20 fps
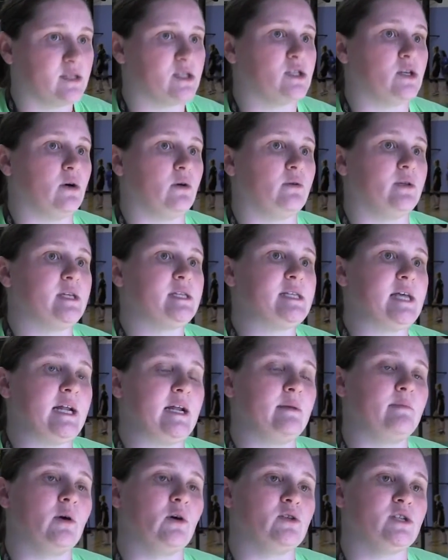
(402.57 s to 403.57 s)
So the
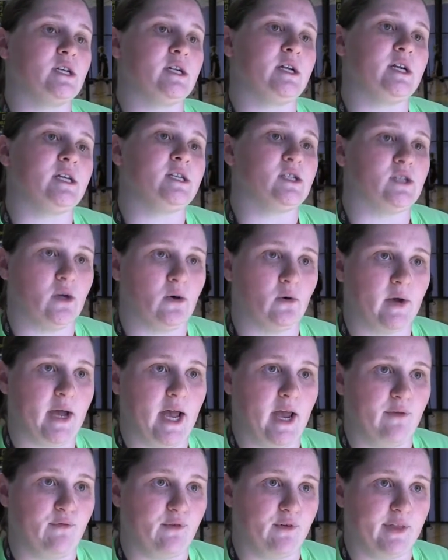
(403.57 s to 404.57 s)
setting motion is
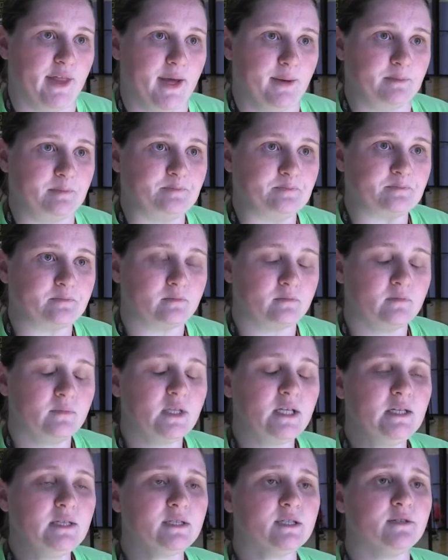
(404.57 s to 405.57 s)
okay for them.
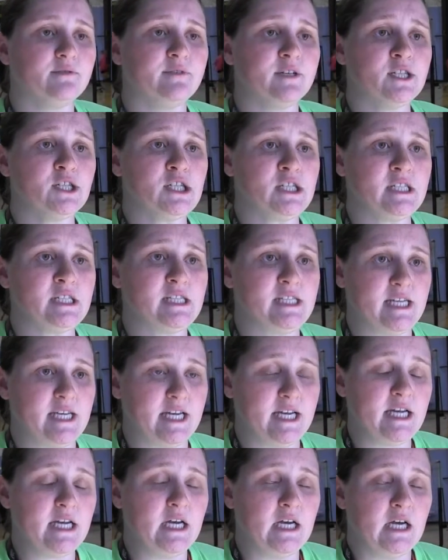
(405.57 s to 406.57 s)
Division
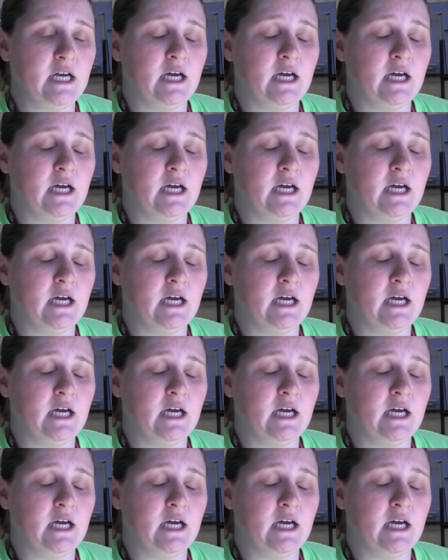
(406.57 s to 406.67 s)
D,